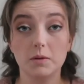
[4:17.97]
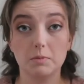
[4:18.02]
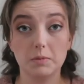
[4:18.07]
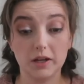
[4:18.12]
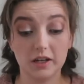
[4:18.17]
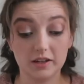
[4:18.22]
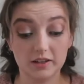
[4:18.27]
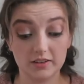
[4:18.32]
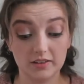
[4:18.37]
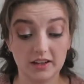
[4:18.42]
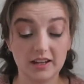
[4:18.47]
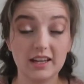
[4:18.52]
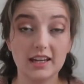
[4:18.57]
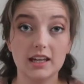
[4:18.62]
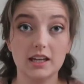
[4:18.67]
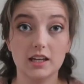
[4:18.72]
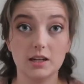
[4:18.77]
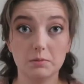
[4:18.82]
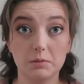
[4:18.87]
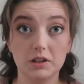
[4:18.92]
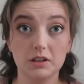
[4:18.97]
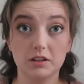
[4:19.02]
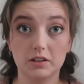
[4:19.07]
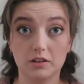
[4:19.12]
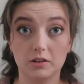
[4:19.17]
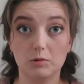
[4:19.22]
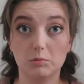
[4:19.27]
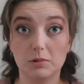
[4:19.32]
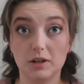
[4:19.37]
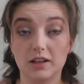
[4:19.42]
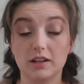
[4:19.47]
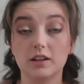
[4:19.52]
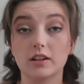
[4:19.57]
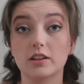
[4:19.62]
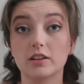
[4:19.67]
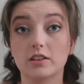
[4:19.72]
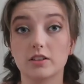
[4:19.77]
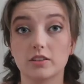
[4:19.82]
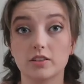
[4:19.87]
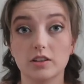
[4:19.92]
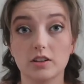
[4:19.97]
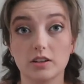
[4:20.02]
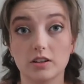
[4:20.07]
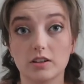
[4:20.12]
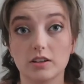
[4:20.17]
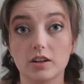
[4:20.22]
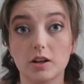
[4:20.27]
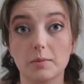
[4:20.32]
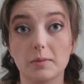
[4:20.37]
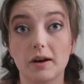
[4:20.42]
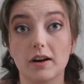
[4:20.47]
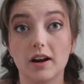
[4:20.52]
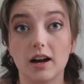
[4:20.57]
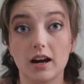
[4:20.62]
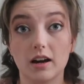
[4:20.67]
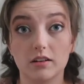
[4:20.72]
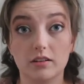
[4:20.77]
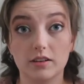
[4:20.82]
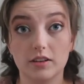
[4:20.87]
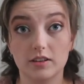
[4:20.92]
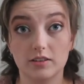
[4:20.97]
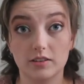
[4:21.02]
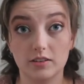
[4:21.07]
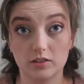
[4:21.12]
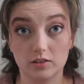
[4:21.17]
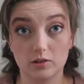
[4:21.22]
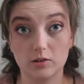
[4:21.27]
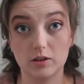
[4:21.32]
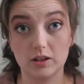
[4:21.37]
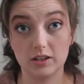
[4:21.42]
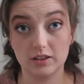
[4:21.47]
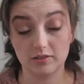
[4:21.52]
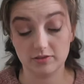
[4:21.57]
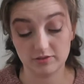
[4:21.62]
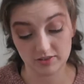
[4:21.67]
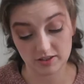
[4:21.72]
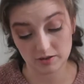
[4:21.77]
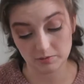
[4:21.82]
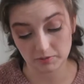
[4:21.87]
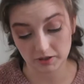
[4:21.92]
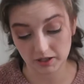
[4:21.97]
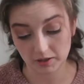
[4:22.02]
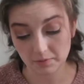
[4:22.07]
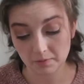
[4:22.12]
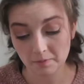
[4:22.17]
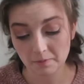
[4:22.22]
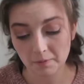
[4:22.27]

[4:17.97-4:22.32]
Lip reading: because I am a little bit concerned about how this is going to fit me.